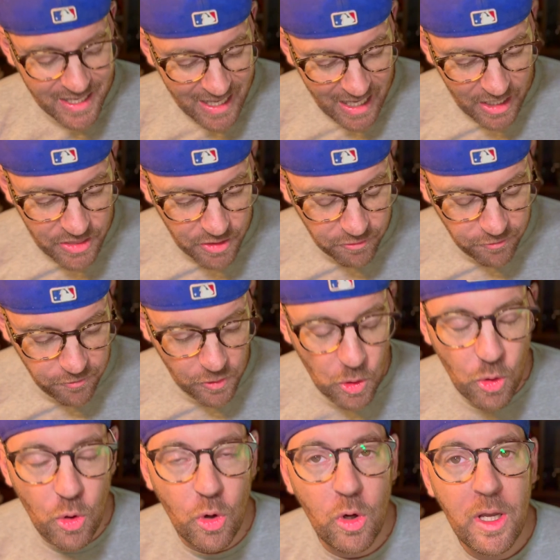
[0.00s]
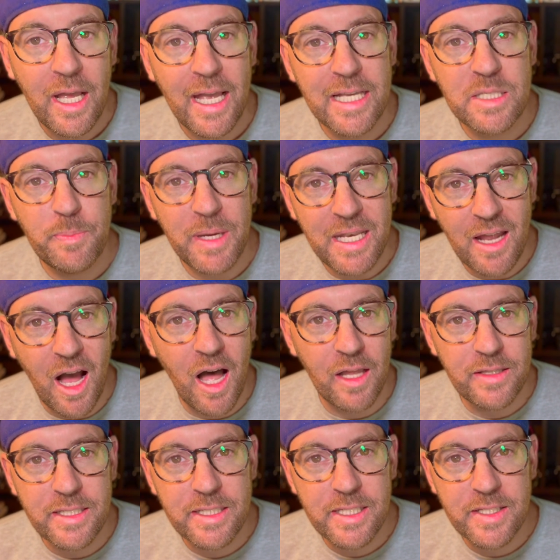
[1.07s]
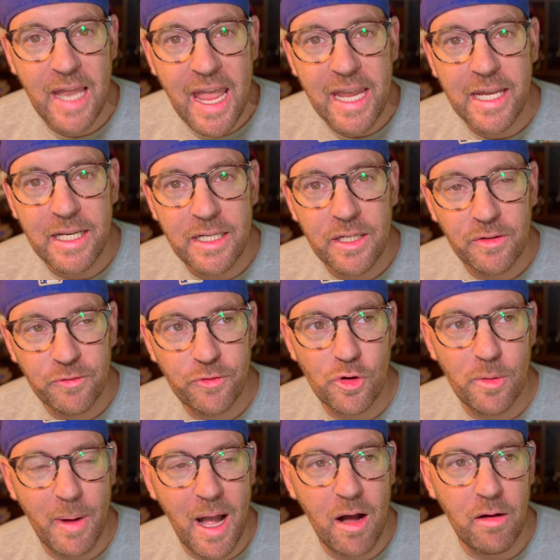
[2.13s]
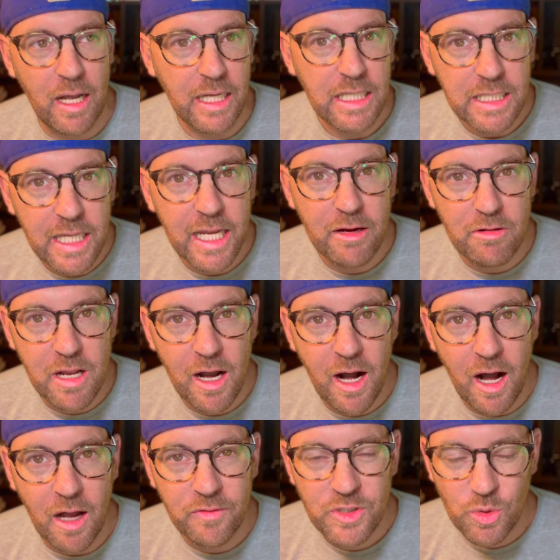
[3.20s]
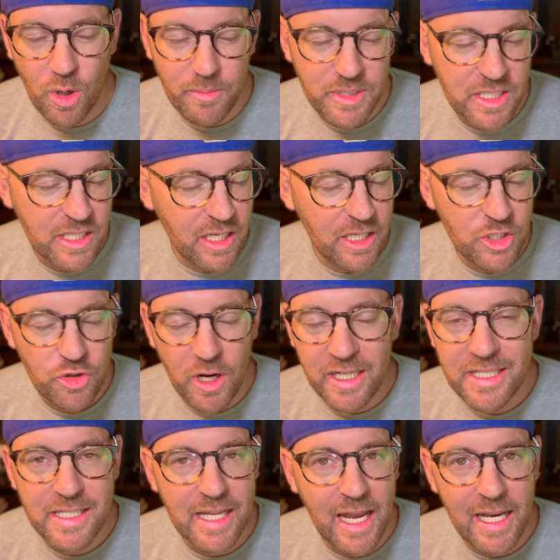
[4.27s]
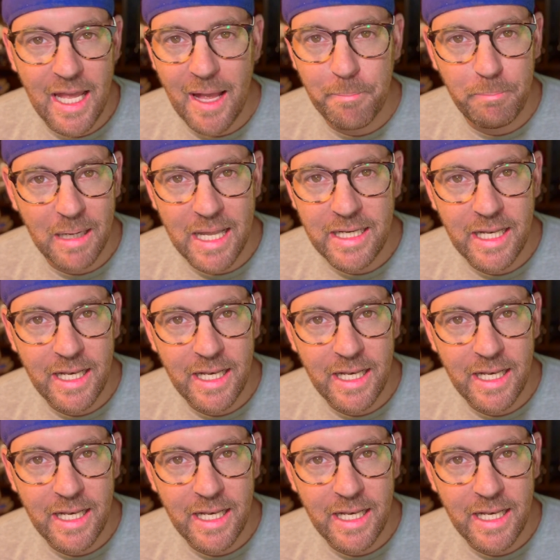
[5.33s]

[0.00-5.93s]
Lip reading: and the floor has been unstained for about a year and a half. So I'm just gonna try to stain it and blend it